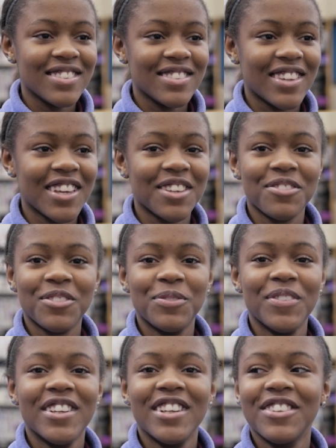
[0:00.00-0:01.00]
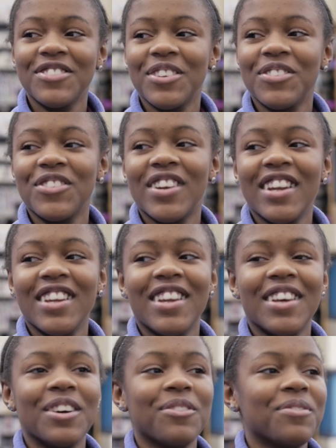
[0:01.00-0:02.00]
Thank you for being there for me when I
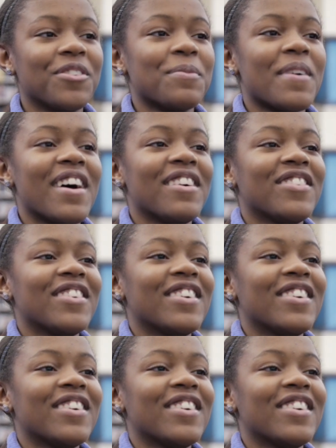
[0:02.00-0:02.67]
the help for math.